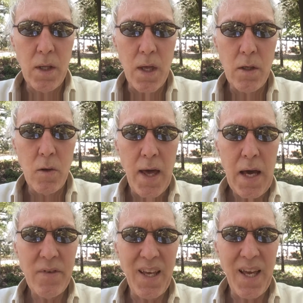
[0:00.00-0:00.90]
You
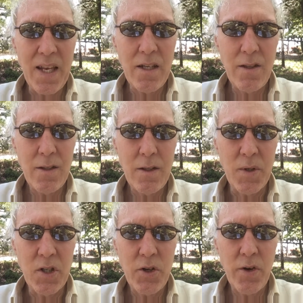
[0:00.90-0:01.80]
have to edit the
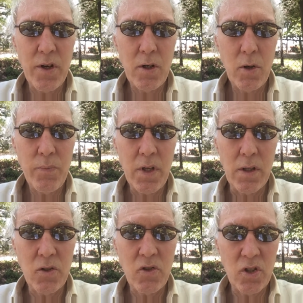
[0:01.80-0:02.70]
material,
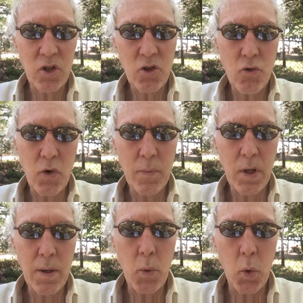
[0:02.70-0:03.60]
and this is
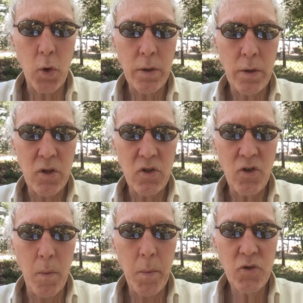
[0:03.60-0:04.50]
extremely important. This
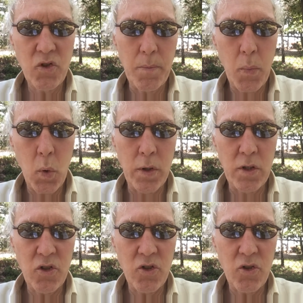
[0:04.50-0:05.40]
is almost as
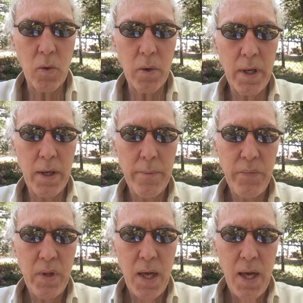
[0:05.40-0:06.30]
important as a story.
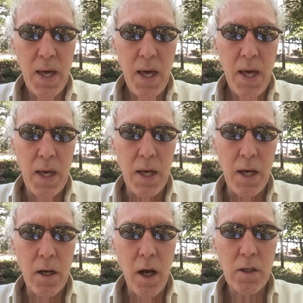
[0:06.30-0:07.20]

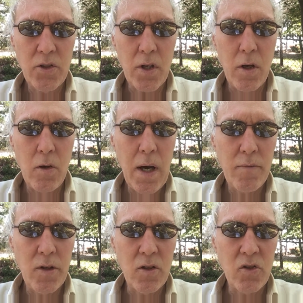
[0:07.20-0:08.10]
And also, you
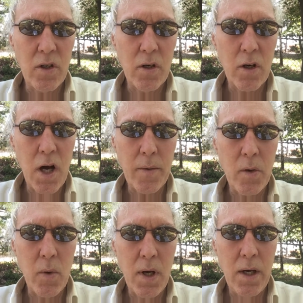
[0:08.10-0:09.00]
have to consider
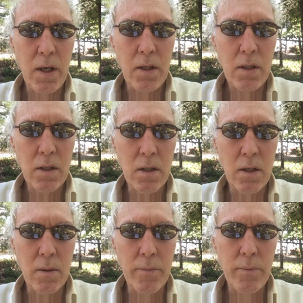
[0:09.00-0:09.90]
copyright
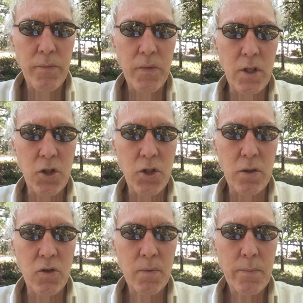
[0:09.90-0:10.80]
um,
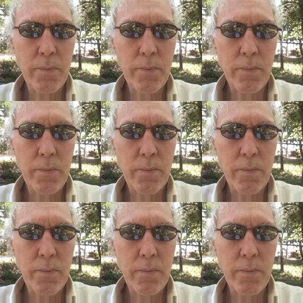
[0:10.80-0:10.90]
issues.